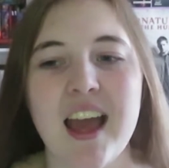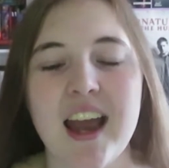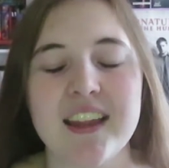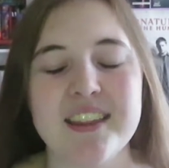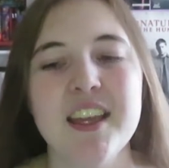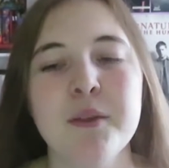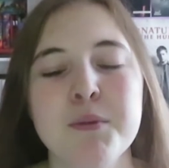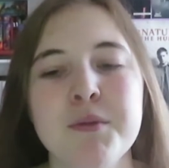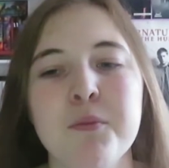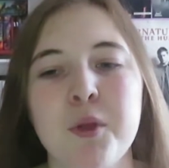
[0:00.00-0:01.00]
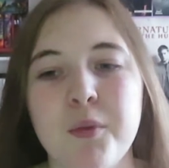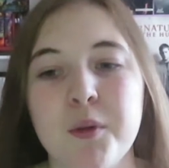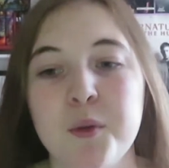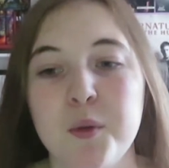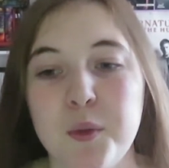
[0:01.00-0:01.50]
And I think my main
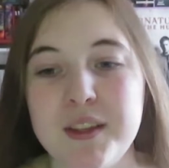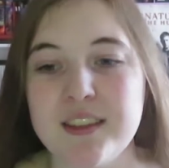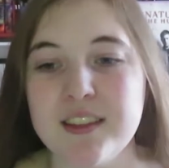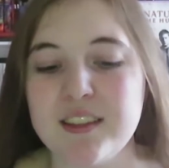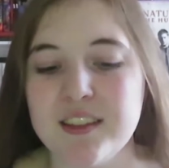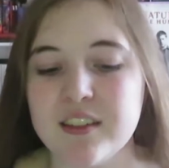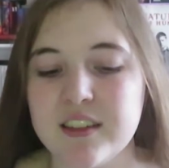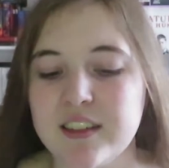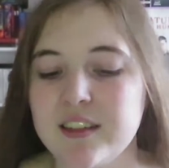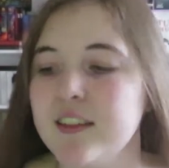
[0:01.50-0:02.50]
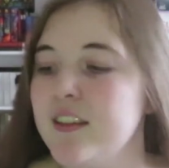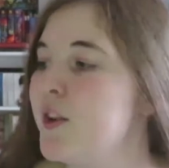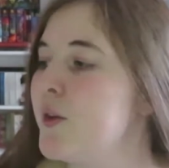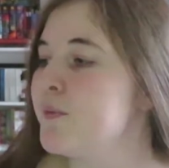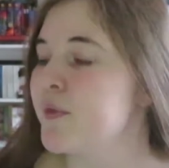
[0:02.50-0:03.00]
problem with this series
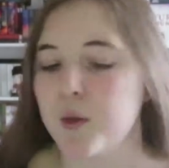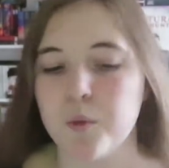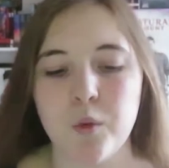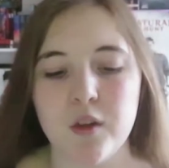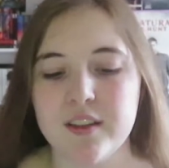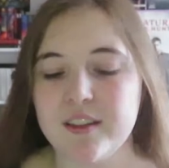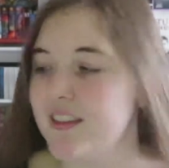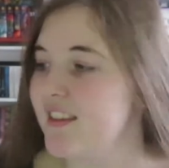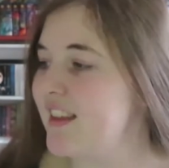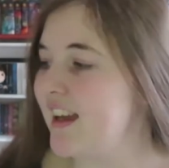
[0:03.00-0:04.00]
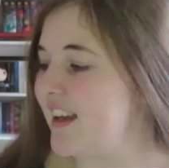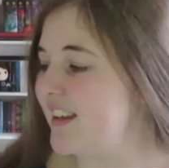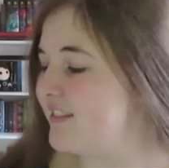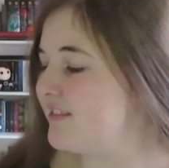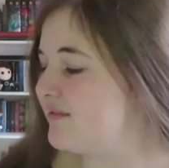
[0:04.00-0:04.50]
was
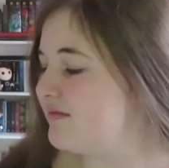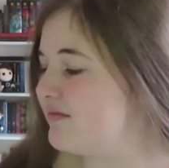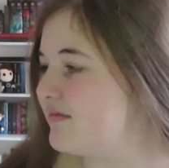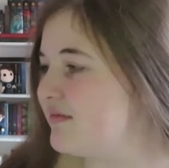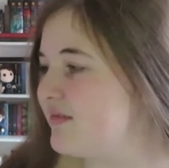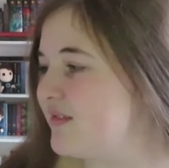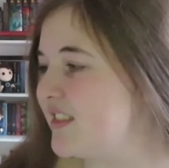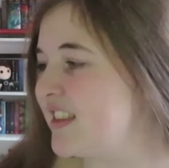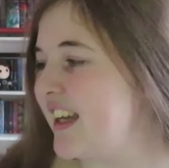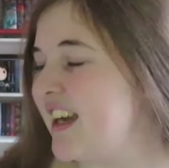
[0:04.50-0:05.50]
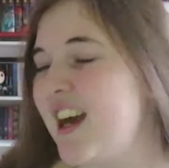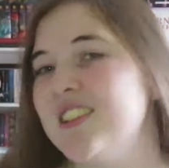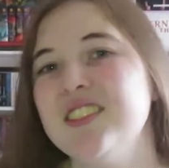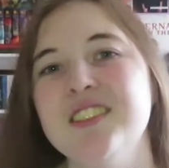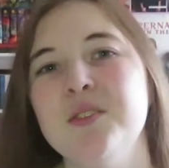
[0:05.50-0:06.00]
that, like, I
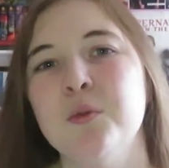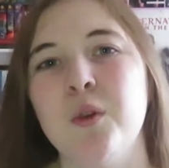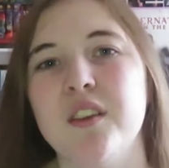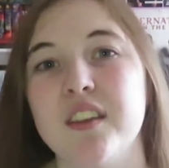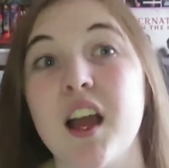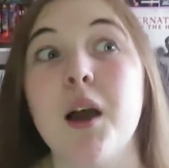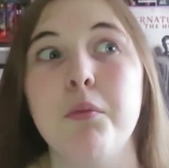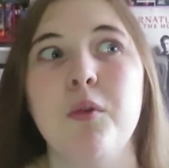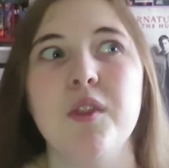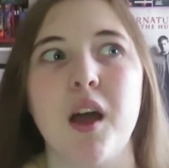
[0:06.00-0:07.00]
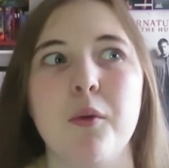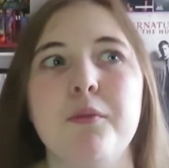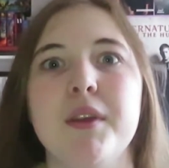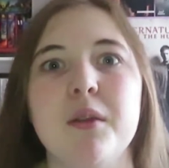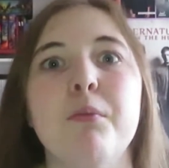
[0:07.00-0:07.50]
just didn't want the couple that was
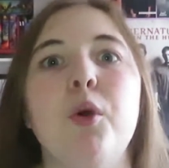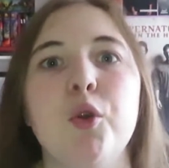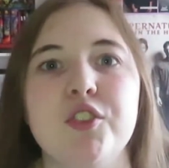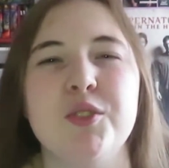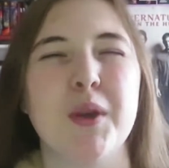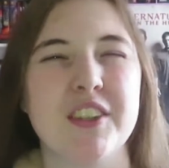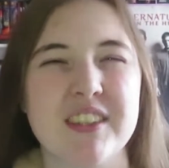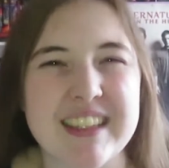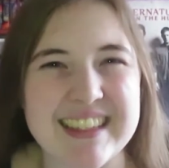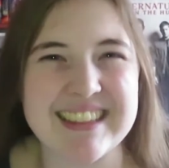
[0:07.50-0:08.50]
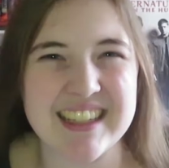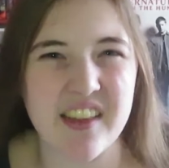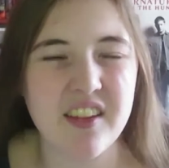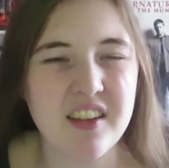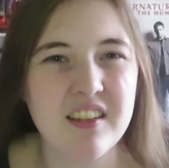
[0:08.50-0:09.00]
being pushed to actually get
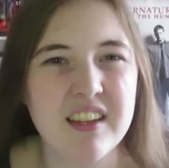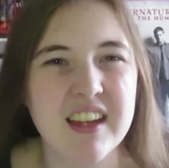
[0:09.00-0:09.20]
together.